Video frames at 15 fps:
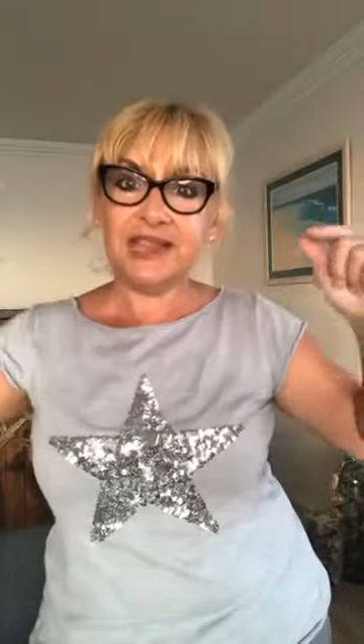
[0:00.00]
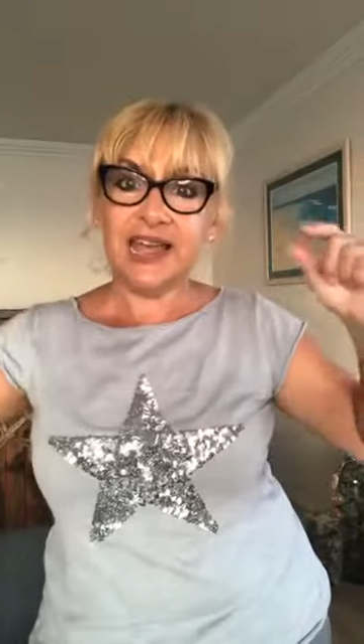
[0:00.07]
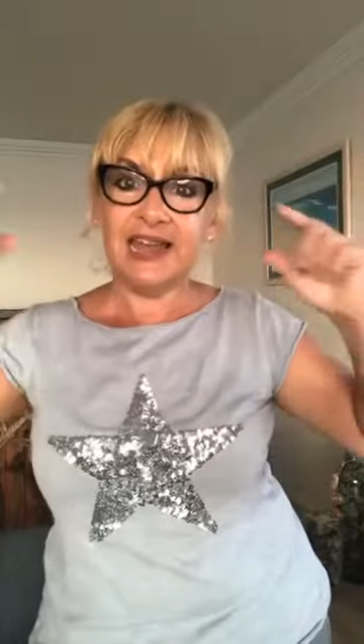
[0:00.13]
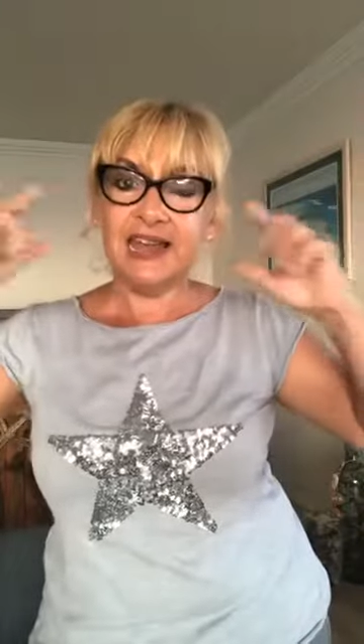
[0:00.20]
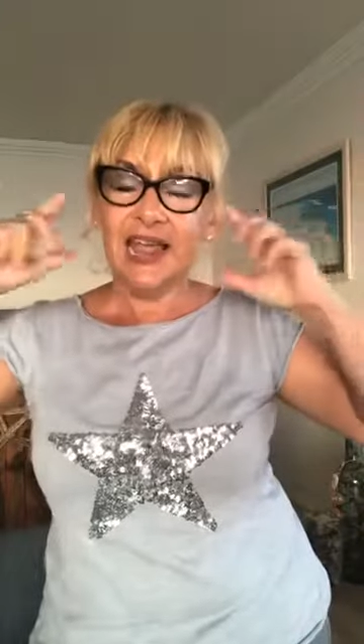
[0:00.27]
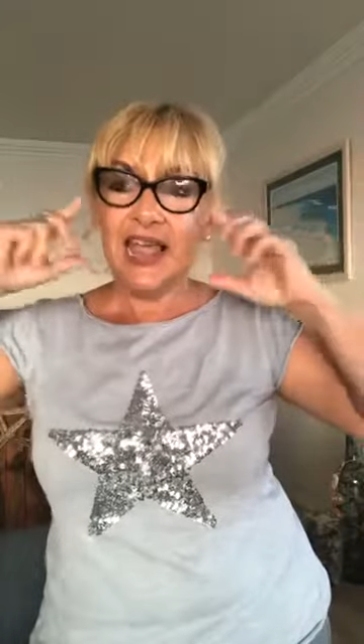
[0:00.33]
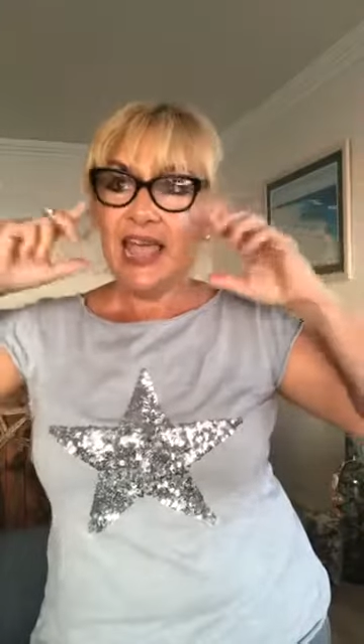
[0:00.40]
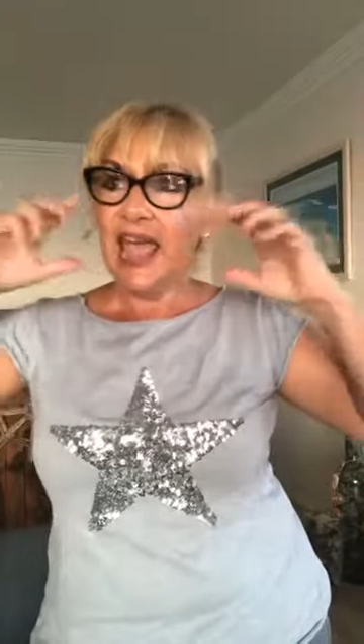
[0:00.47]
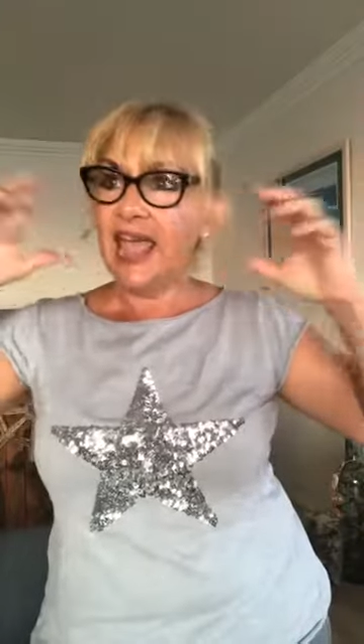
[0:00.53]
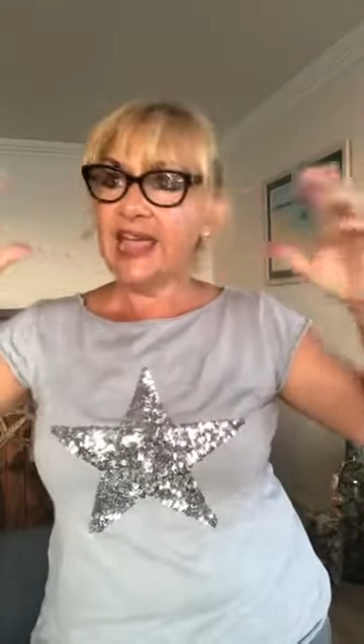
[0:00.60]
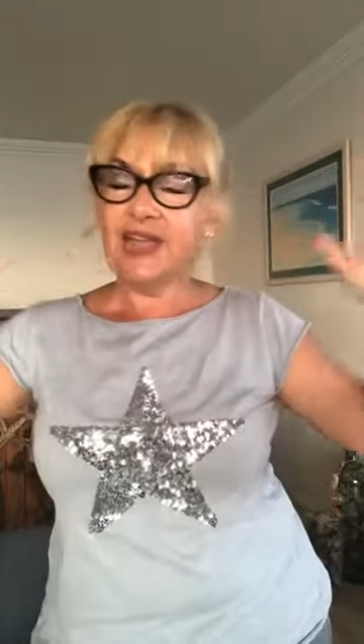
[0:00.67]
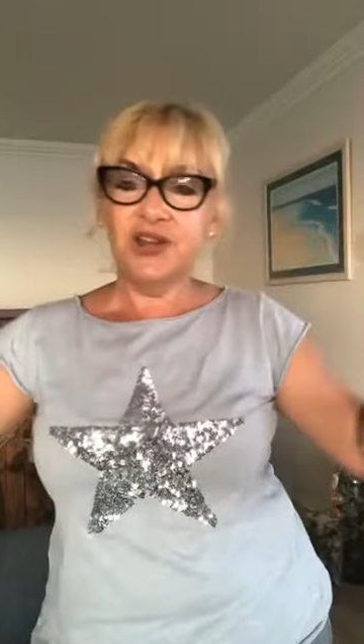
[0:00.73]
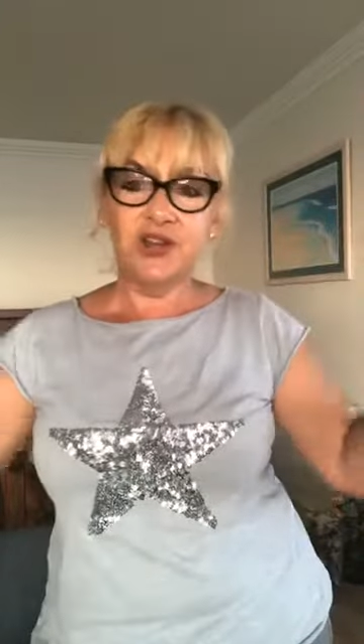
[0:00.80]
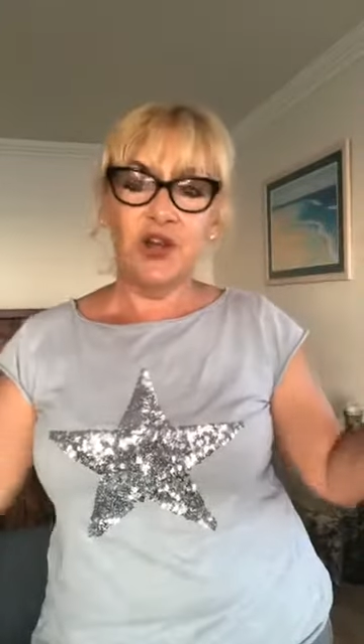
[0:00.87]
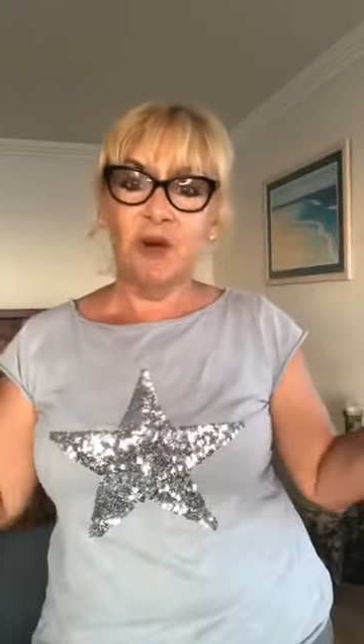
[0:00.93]
that
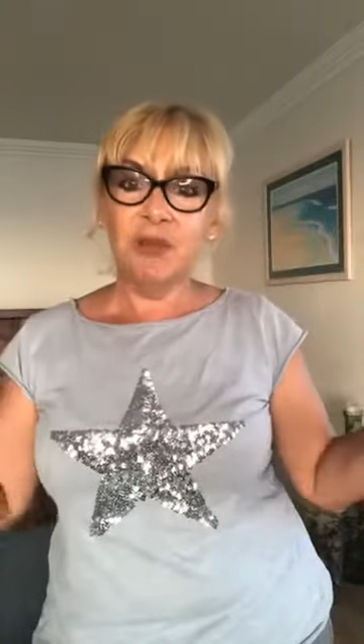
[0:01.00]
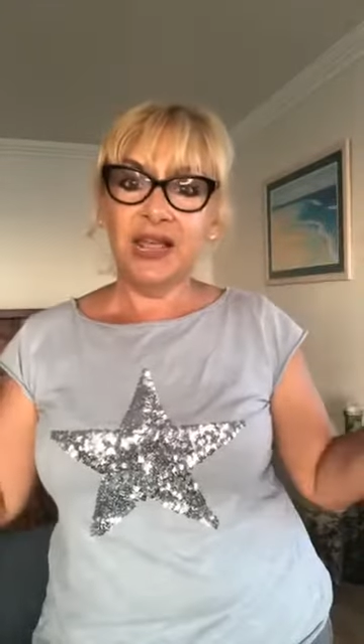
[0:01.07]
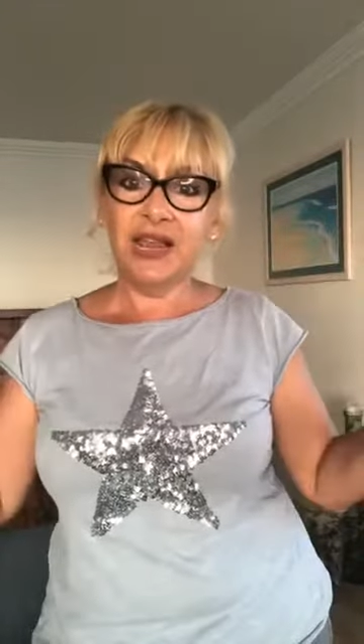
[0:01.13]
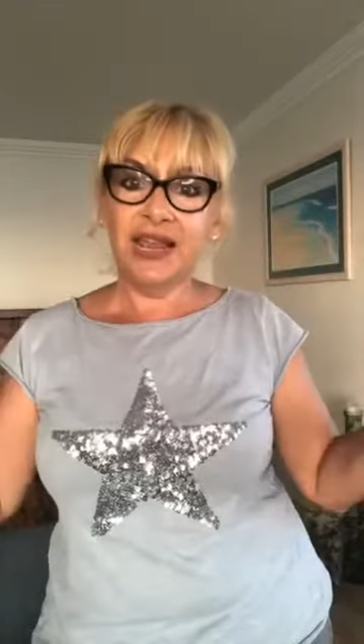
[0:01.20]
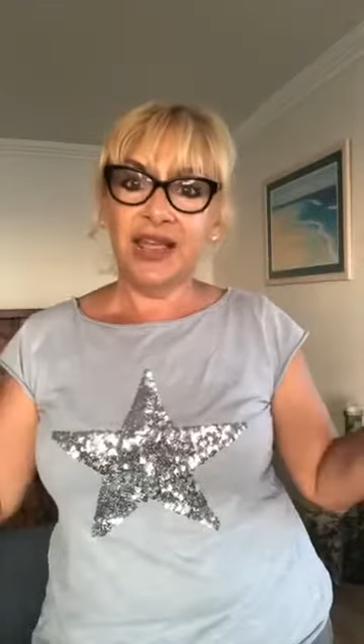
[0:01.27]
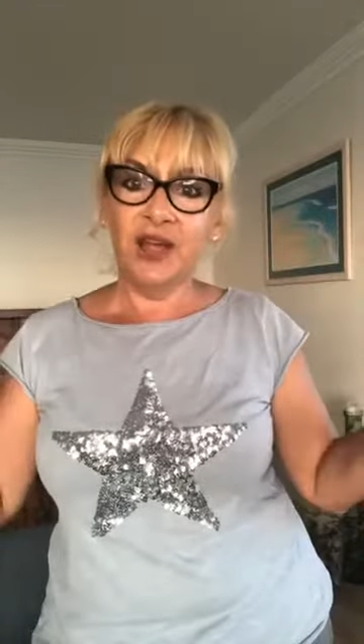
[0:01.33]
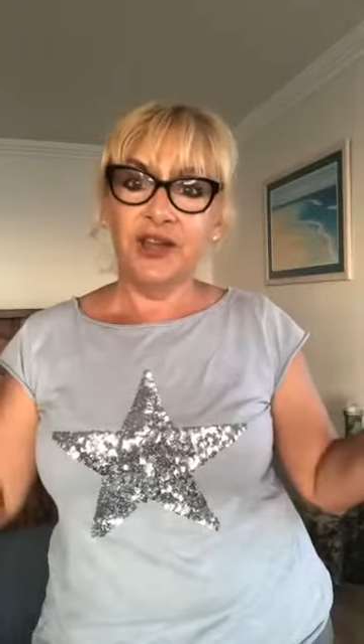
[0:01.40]
economically,